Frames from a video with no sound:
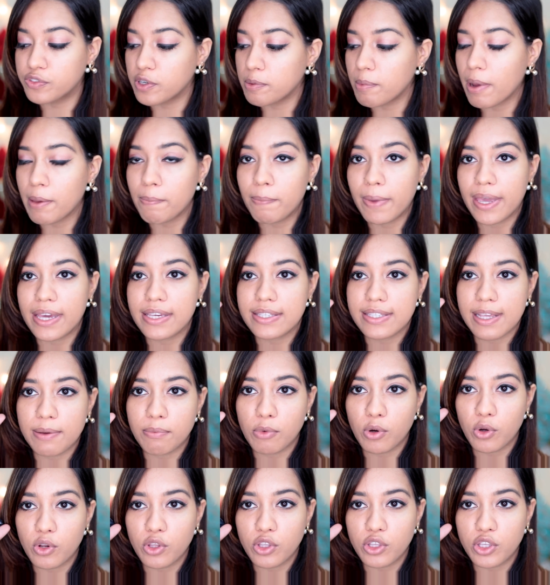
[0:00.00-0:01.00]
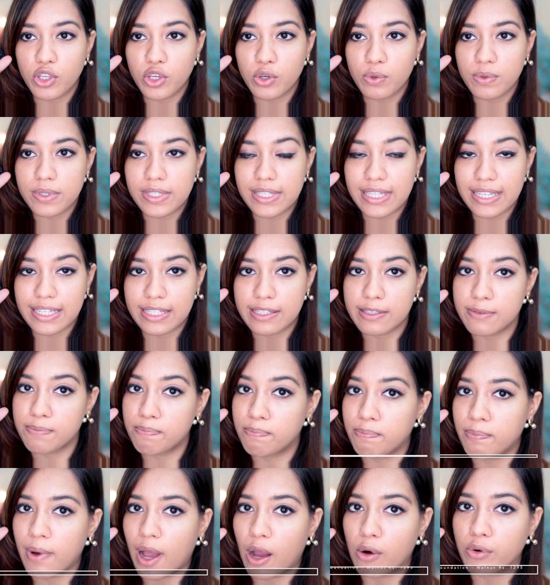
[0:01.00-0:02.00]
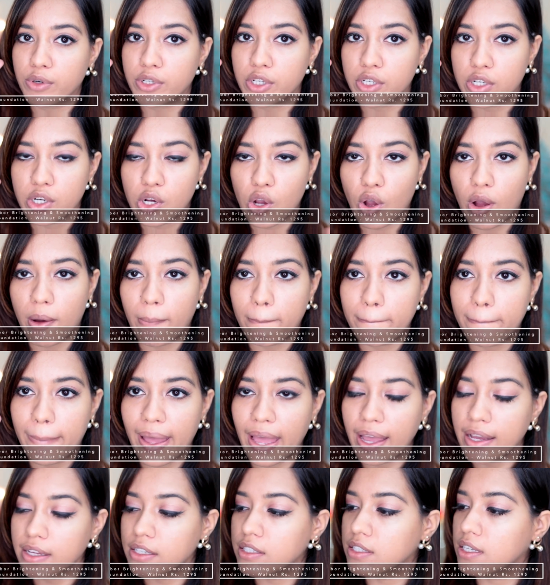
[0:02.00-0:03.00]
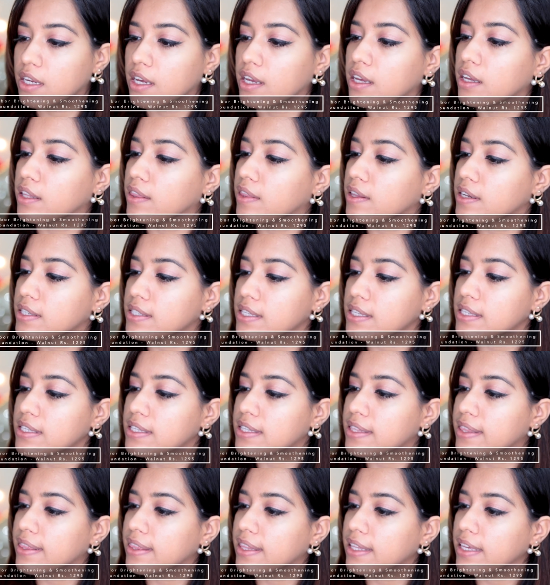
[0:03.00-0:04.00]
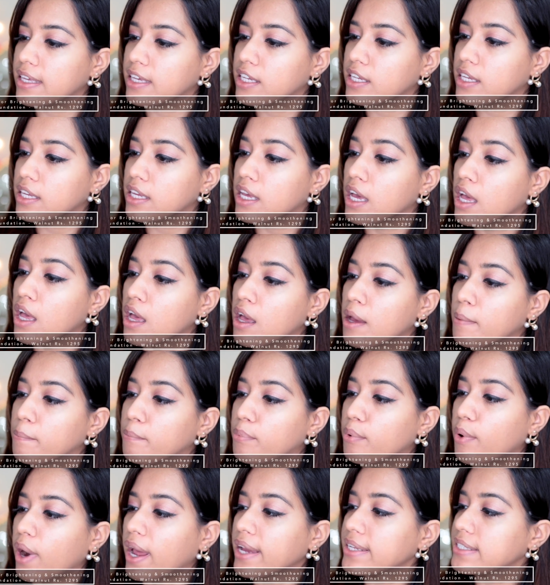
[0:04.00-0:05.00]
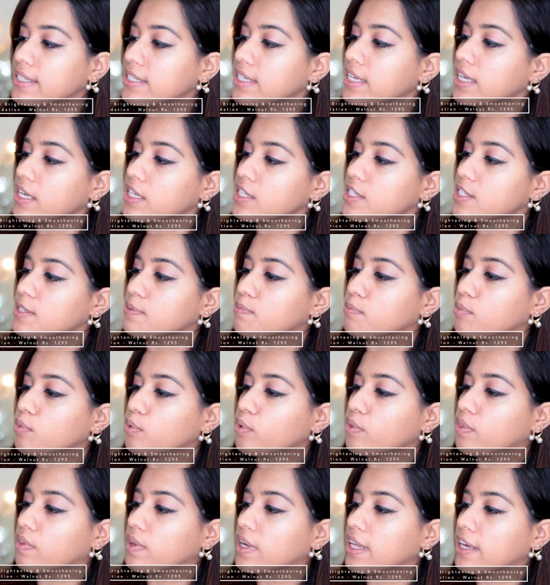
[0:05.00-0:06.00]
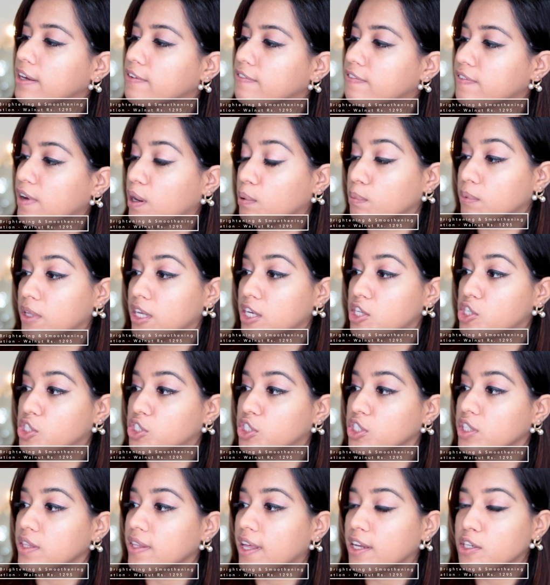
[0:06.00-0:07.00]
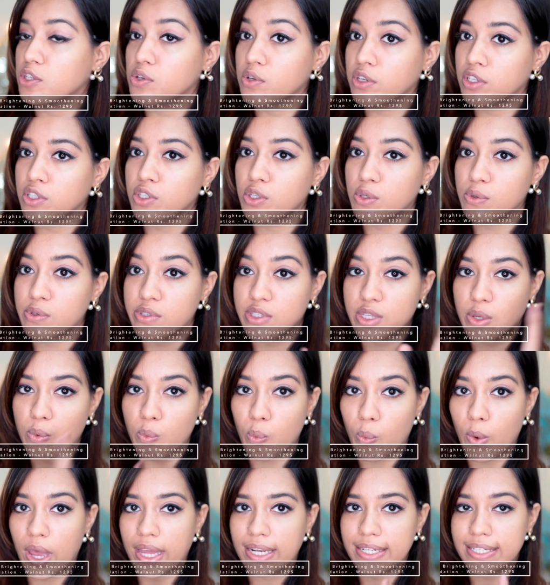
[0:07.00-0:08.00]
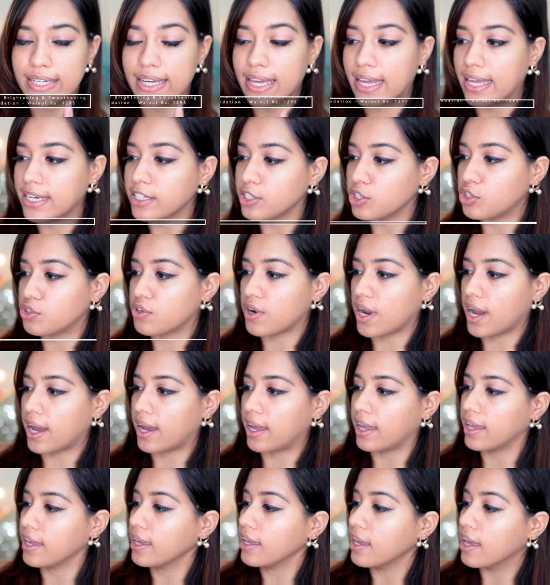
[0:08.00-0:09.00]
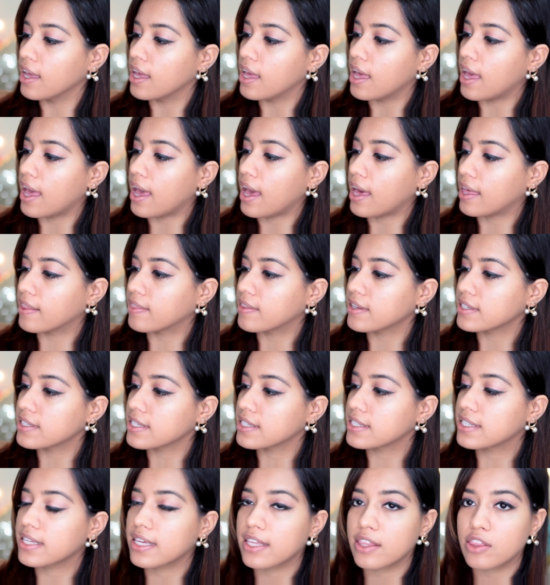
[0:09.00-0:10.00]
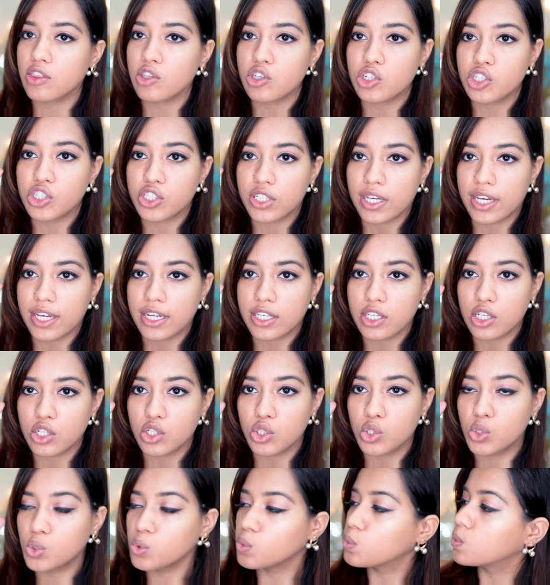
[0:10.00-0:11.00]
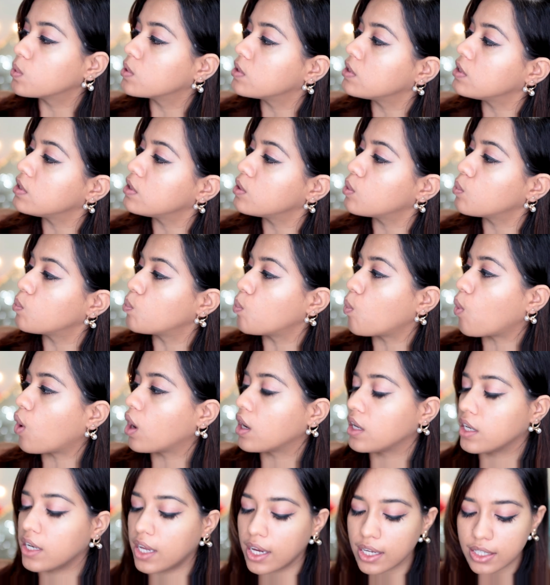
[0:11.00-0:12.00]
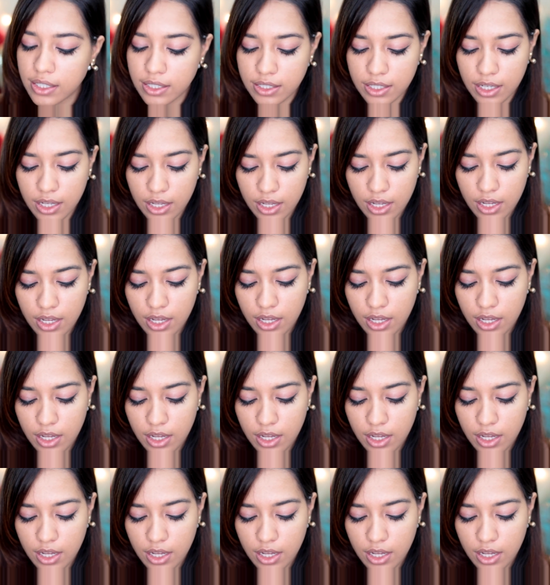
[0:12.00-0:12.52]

for my base, I'm gonna use this powder compact. This is the brightening smoothening foundation that you can use wet and dry, and this is in the shade Dual Walnut.